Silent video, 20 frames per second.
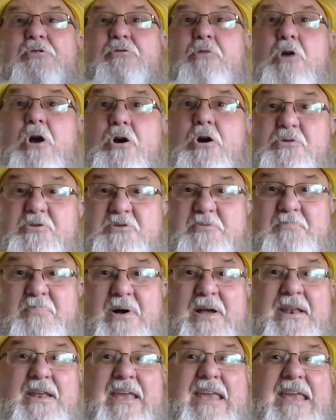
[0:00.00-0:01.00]
gross,
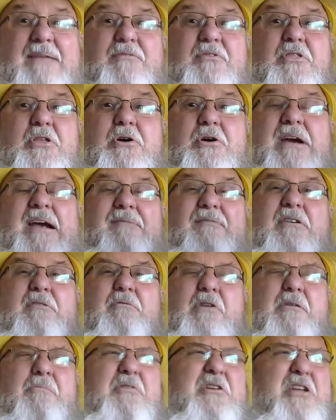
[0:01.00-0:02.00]
but even though
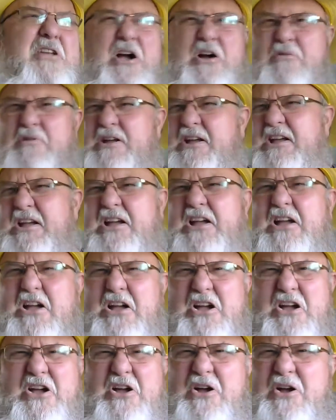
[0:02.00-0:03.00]
everyone would go,
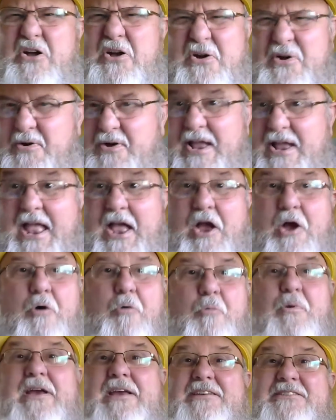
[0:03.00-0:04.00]
ew,
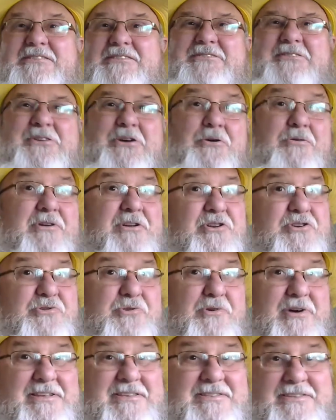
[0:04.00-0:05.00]
we still
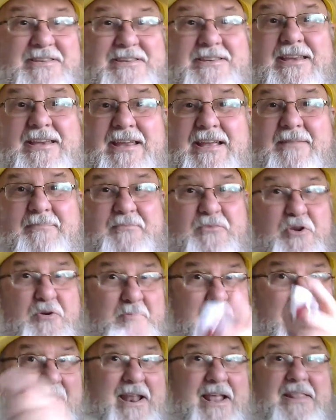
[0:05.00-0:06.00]
enjoyed singing it, you
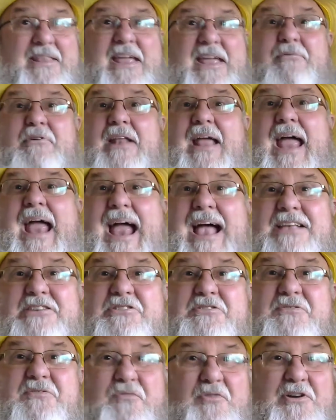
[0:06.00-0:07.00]
bet. And they would
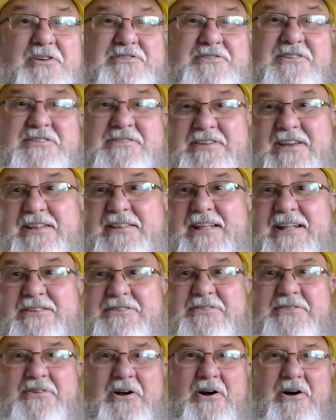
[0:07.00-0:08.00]
ask for us to sing that
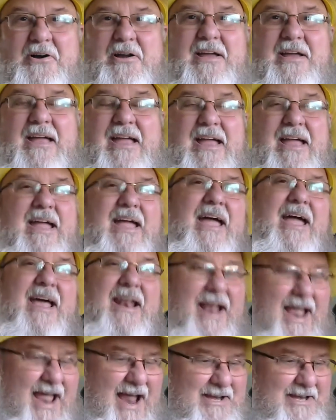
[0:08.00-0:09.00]
song
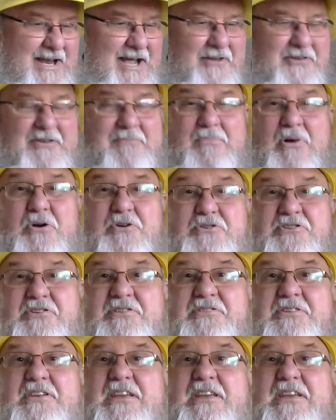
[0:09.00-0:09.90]
and act out the motions,